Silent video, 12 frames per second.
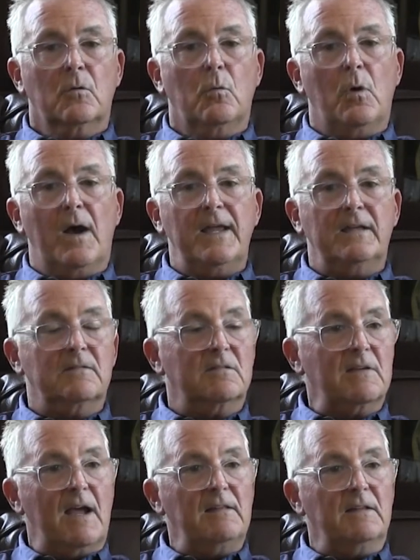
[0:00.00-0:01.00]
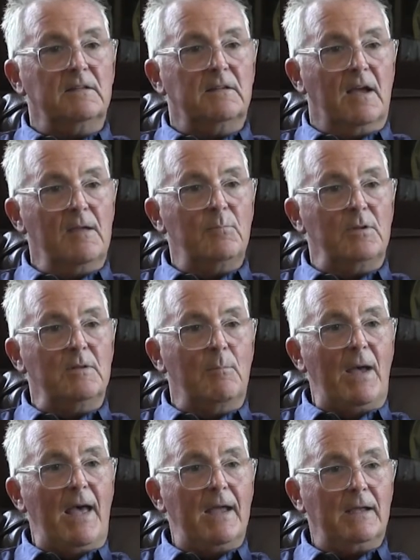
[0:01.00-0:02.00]
quiet, silent type in the
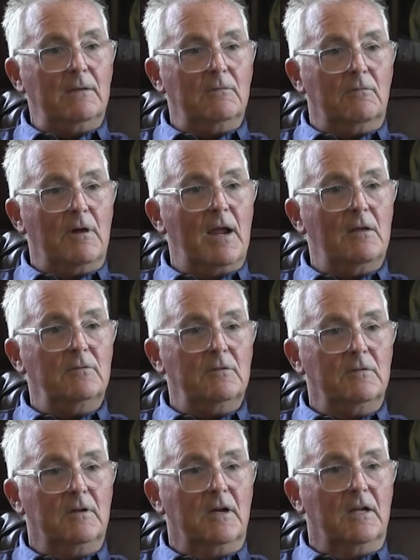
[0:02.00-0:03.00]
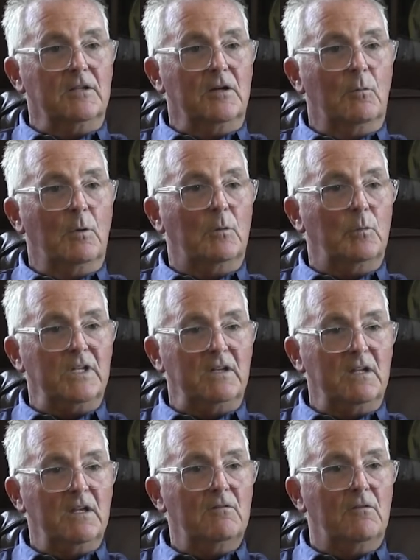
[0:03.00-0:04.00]
background, uh, you know, what we
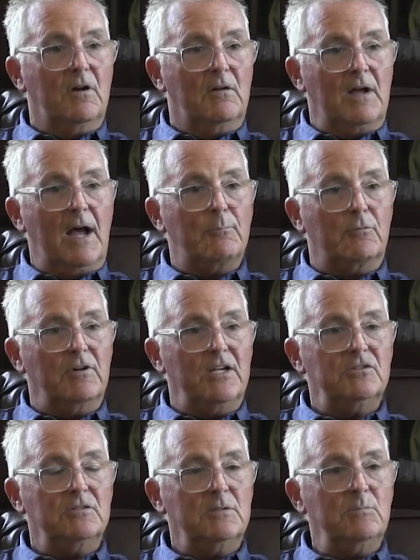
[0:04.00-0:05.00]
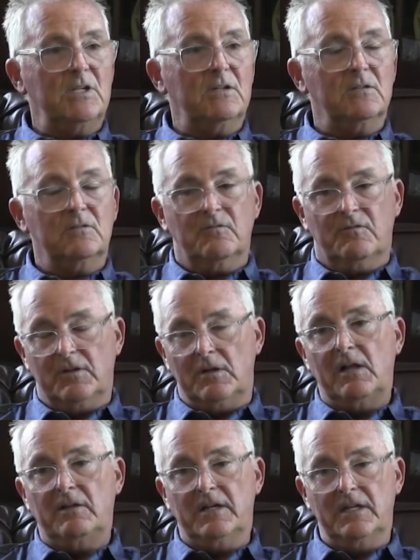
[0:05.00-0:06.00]
did uh, operationally, because
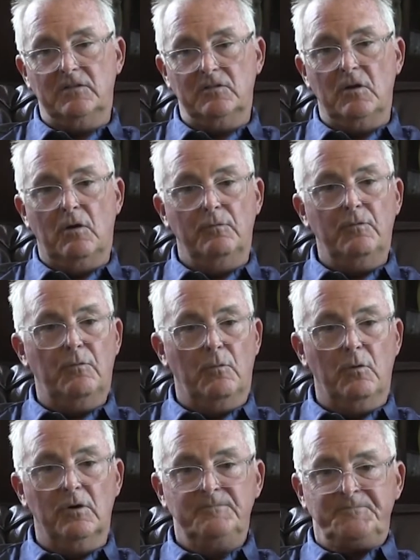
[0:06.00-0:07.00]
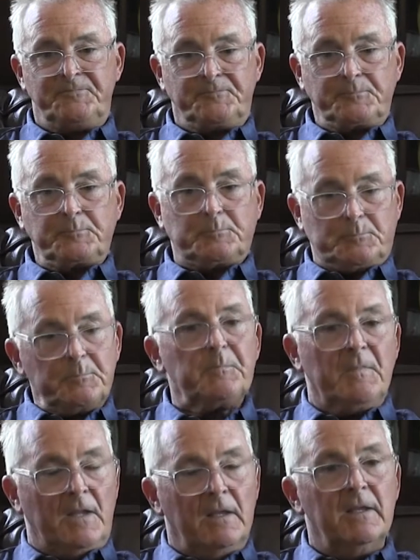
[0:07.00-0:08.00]
Fidelity is known for
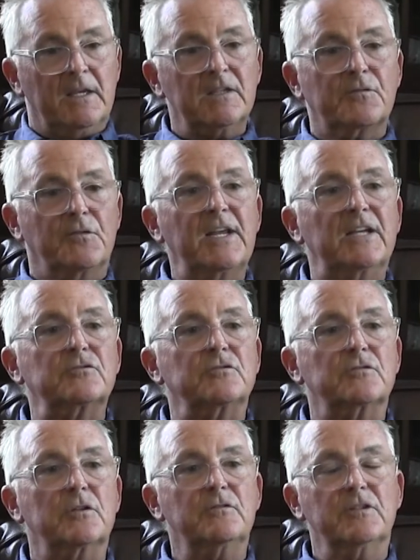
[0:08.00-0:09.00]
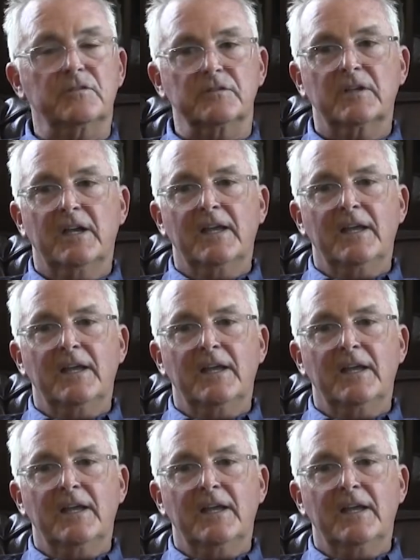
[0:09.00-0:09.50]
its financial services.